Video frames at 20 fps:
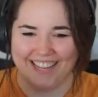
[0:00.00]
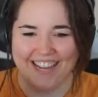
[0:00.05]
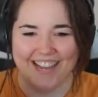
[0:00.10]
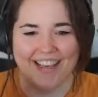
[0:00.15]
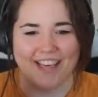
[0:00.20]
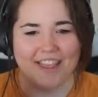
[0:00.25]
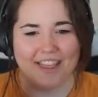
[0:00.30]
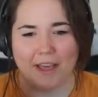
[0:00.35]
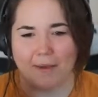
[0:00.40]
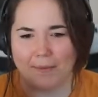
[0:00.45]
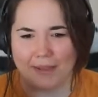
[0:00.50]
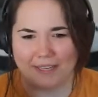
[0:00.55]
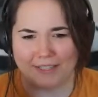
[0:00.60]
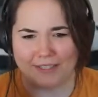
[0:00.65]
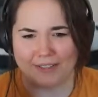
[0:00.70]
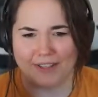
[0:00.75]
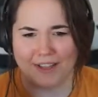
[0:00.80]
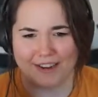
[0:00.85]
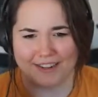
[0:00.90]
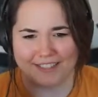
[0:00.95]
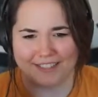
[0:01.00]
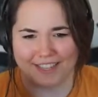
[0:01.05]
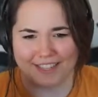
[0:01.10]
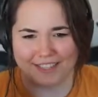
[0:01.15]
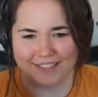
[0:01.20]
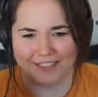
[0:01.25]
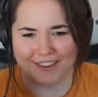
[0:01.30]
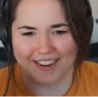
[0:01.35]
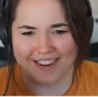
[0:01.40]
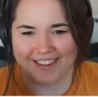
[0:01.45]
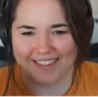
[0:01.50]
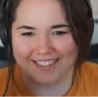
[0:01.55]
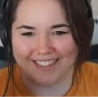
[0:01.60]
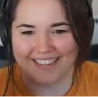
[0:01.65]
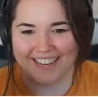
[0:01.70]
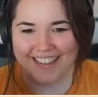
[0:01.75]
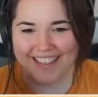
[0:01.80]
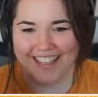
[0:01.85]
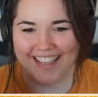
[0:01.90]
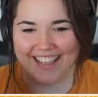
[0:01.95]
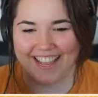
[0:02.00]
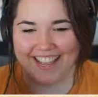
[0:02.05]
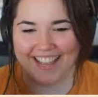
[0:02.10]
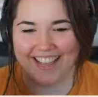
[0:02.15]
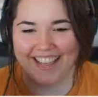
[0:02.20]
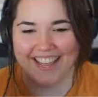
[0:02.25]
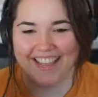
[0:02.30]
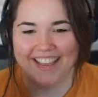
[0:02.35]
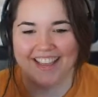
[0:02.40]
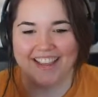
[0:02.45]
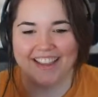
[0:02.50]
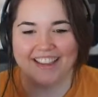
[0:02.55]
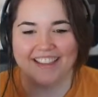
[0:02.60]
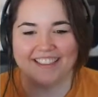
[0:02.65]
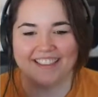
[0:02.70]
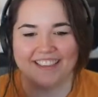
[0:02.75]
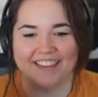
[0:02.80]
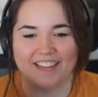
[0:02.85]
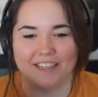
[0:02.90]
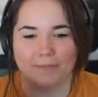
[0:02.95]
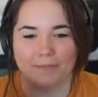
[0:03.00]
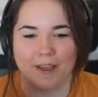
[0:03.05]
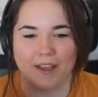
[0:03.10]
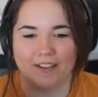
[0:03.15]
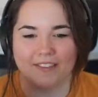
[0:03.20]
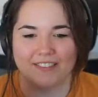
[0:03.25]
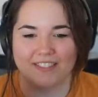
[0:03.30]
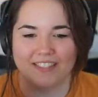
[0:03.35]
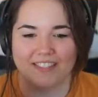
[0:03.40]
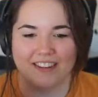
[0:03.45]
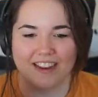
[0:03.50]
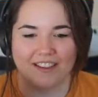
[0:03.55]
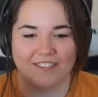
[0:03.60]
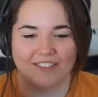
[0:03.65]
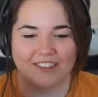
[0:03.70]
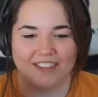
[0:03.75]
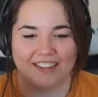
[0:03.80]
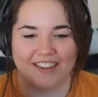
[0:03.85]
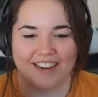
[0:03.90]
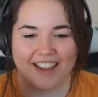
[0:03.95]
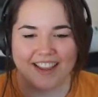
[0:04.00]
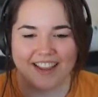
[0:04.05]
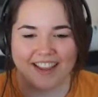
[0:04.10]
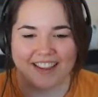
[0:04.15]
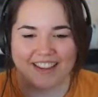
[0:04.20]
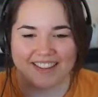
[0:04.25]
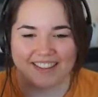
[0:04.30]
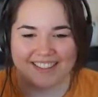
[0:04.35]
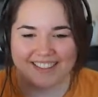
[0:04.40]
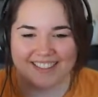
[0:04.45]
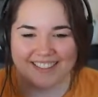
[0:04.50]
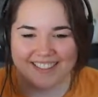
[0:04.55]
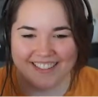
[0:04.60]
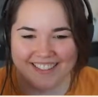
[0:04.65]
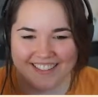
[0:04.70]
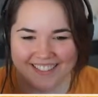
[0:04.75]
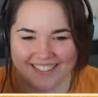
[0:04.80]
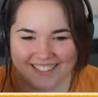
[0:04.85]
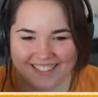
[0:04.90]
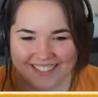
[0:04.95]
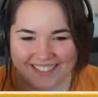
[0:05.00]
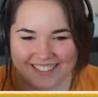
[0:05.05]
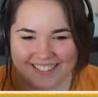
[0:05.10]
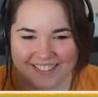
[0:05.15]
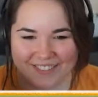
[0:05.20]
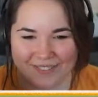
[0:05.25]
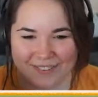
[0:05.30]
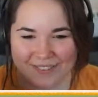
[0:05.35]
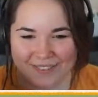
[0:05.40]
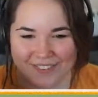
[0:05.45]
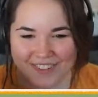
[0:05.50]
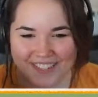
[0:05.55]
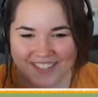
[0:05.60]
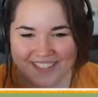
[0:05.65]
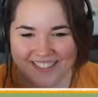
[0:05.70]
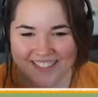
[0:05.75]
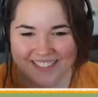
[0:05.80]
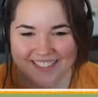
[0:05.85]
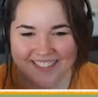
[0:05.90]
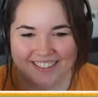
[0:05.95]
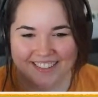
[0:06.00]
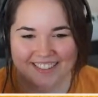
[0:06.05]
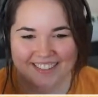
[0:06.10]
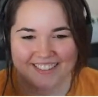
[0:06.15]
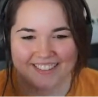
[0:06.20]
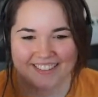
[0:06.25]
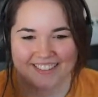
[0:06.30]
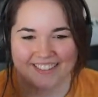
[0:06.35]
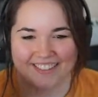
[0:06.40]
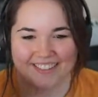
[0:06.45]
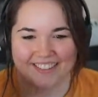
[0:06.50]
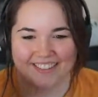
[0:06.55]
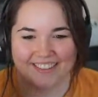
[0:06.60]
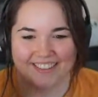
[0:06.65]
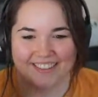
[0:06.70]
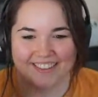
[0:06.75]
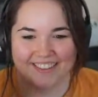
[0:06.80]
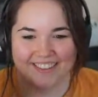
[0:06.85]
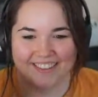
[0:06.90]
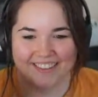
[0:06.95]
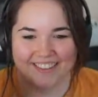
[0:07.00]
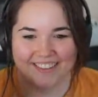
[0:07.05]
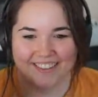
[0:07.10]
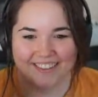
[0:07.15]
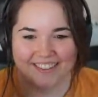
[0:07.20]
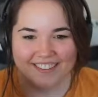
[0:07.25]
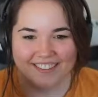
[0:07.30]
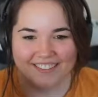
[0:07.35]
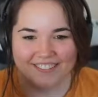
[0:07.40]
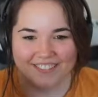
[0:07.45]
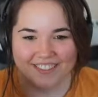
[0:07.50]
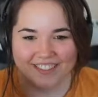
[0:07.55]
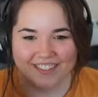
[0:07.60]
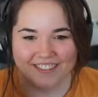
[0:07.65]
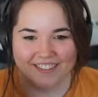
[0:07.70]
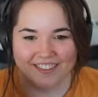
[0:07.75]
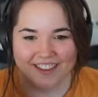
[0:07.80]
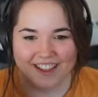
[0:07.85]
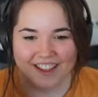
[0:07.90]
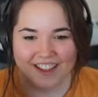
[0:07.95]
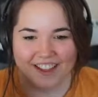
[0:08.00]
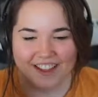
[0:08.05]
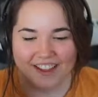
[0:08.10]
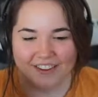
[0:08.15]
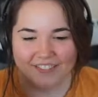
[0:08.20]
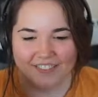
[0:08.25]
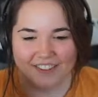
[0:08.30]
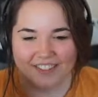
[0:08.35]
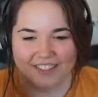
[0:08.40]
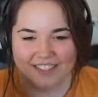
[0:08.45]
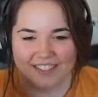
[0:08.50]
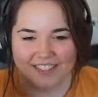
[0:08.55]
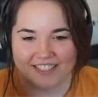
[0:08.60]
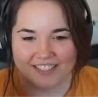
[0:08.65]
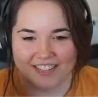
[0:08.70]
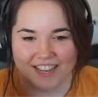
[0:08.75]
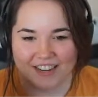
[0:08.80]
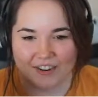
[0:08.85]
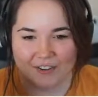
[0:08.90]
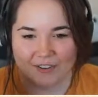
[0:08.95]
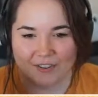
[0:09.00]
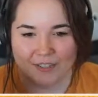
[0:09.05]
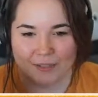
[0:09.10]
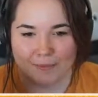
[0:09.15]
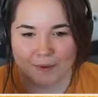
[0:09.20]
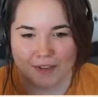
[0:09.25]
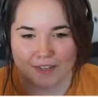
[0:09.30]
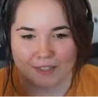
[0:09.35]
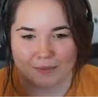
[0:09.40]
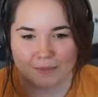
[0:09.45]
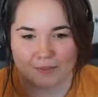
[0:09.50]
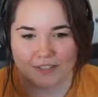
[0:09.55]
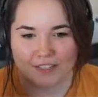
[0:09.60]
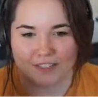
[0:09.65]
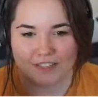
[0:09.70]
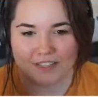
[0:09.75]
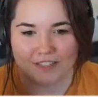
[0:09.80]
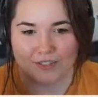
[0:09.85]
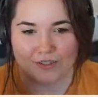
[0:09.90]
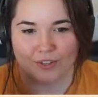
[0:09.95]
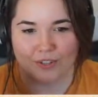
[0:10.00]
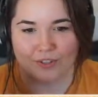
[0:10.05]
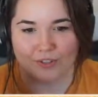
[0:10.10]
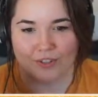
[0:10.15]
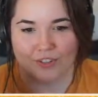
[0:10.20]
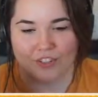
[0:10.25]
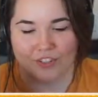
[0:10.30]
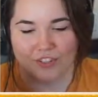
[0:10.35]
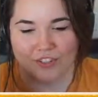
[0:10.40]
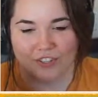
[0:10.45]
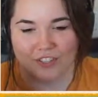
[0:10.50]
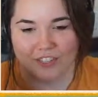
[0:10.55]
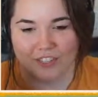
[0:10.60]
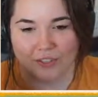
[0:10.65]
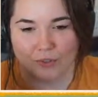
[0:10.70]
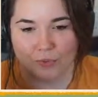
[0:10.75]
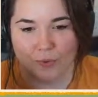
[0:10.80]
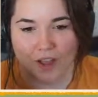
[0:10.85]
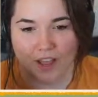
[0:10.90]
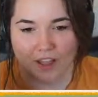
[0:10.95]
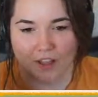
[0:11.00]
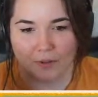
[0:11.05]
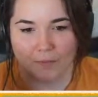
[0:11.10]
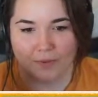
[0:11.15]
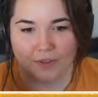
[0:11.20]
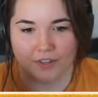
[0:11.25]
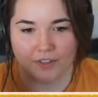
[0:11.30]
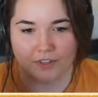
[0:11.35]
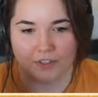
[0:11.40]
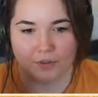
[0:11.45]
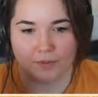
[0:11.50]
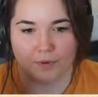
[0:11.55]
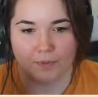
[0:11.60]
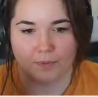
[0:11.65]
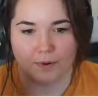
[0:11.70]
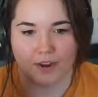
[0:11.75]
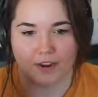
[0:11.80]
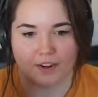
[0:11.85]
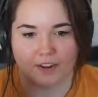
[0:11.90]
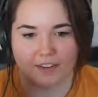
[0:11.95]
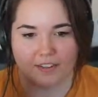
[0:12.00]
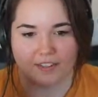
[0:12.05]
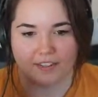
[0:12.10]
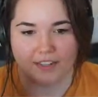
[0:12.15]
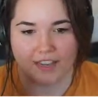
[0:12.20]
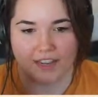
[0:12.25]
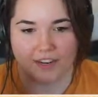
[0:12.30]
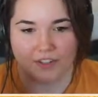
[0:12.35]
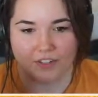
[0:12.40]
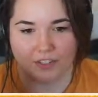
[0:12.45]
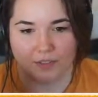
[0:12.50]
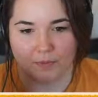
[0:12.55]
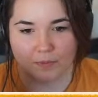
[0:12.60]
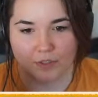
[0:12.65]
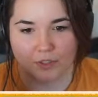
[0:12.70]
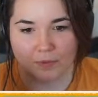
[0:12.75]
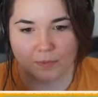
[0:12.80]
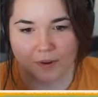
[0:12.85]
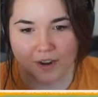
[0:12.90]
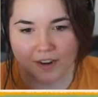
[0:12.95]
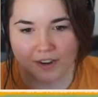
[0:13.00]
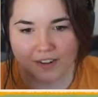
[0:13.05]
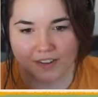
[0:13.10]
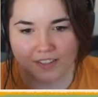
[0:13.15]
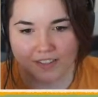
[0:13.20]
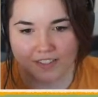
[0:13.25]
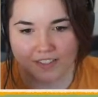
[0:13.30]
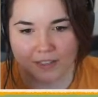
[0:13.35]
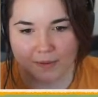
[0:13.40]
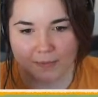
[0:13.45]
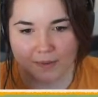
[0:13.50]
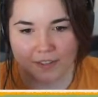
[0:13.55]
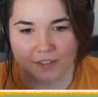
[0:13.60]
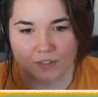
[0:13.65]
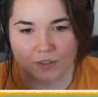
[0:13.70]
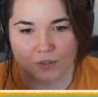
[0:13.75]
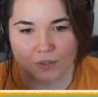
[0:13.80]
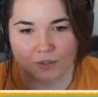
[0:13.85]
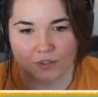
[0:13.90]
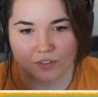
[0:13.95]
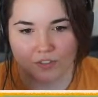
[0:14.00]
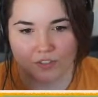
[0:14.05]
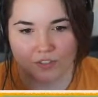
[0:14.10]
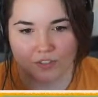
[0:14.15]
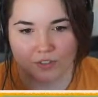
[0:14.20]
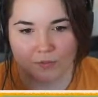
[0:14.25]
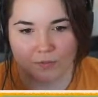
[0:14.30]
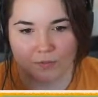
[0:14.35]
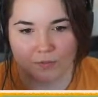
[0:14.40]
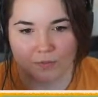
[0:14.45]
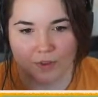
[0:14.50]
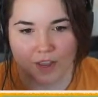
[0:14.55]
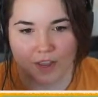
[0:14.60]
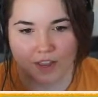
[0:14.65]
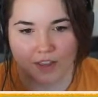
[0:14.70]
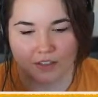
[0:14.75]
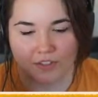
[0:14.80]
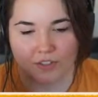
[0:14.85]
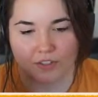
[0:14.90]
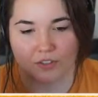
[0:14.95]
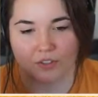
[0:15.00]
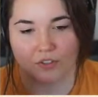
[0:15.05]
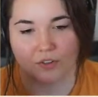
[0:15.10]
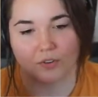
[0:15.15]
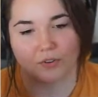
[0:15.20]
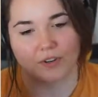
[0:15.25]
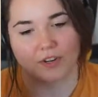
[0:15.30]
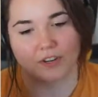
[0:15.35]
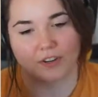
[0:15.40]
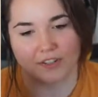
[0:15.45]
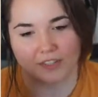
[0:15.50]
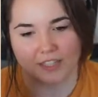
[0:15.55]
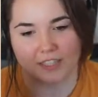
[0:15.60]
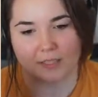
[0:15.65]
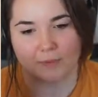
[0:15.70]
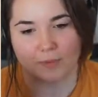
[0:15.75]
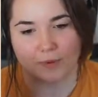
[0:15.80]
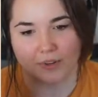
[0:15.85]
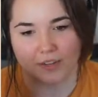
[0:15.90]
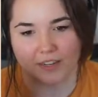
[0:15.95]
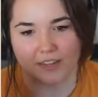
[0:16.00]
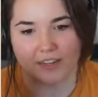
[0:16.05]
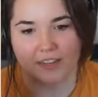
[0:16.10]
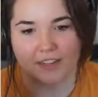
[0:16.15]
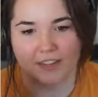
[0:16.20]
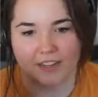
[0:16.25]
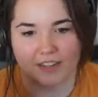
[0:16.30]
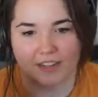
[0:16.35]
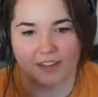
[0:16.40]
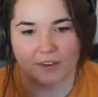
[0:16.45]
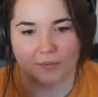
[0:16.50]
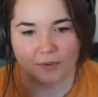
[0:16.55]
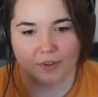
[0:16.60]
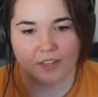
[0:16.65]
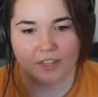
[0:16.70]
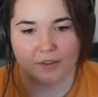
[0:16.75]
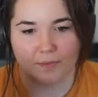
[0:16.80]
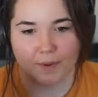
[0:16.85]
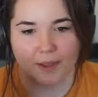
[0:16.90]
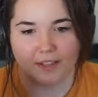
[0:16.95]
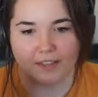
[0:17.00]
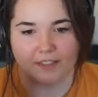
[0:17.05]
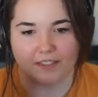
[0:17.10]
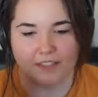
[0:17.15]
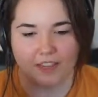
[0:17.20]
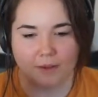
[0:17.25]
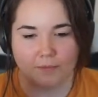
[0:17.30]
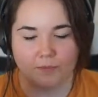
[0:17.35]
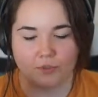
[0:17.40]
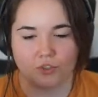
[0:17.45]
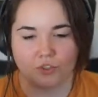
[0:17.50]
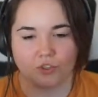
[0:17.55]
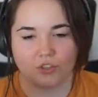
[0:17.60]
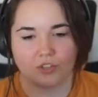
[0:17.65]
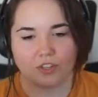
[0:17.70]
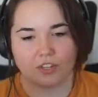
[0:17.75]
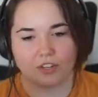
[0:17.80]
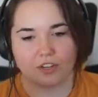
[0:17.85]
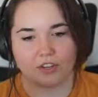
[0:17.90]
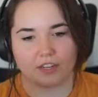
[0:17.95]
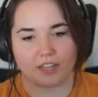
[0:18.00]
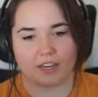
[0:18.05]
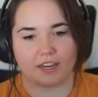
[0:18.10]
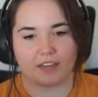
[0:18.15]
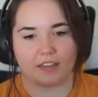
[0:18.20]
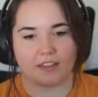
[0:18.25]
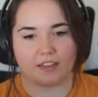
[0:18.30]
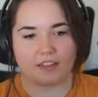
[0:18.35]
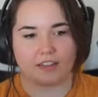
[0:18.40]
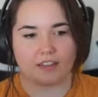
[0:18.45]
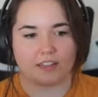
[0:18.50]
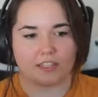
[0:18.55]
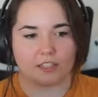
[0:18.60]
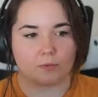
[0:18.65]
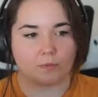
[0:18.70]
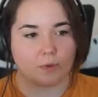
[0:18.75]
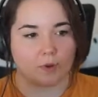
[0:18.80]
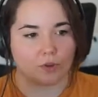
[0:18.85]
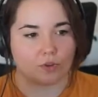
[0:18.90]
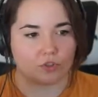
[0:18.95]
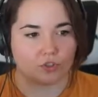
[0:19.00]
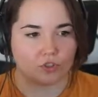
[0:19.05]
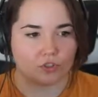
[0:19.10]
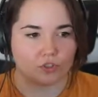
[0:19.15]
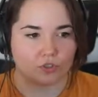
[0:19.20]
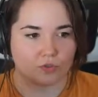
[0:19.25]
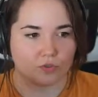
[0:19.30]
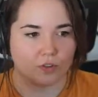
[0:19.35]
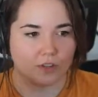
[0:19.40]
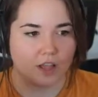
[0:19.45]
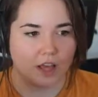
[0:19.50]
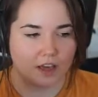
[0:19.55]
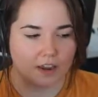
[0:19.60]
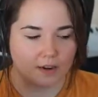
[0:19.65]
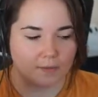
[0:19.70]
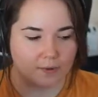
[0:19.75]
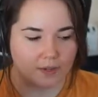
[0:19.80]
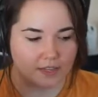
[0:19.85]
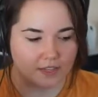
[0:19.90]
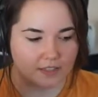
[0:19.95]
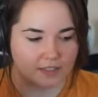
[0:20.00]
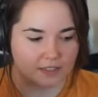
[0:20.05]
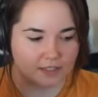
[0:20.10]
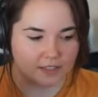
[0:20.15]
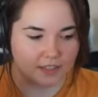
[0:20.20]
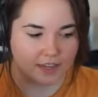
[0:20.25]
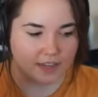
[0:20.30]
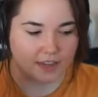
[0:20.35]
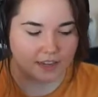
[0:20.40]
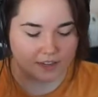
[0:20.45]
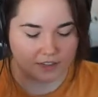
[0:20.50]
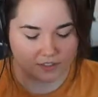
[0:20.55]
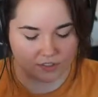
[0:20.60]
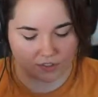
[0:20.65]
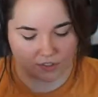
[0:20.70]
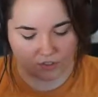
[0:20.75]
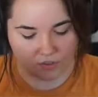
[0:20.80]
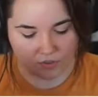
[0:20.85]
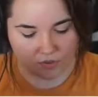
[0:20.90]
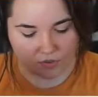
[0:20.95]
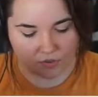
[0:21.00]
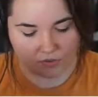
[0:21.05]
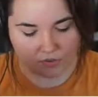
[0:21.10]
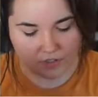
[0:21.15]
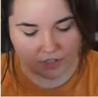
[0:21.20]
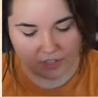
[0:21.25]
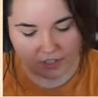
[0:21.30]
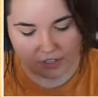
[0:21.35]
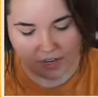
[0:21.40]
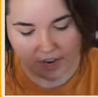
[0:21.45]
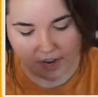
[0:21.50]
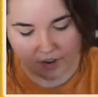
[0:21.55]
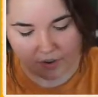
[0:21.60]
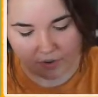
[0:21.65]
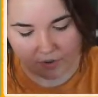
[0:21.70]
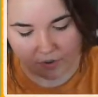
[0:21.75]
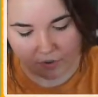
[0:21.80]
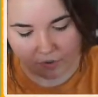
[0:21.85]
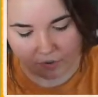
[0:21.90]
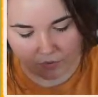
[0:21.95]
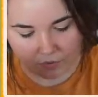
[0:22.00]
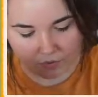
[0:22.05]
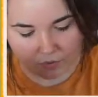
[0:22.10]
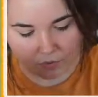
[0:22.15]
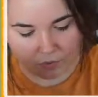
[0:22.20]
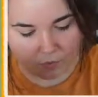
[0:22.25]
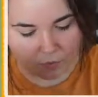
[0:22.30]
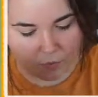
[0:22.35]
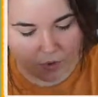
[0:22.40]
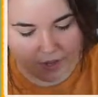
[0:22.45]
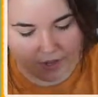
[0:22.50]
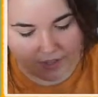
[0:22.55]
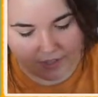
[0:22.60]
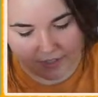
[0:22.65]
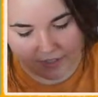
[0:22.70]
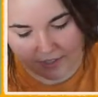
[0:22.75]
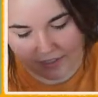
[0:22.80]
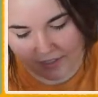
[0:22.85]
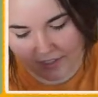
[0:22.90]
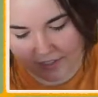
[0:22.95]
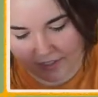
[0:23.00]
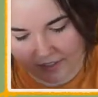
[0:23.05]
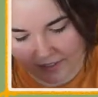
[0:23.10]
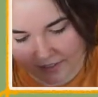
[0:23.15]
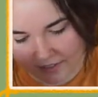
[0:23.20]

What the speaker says: That makes a lot of sense, right? Anthony's bouncing. Have a good night. Thanks for being here. Oh man. Rin says, I know it's possible to illustrate traditionally as well, but Adobe products / similar products seem integral to the career at this point. It really depends. I'm sure that you're getting exposure to a lot at PNCA to figure out what is the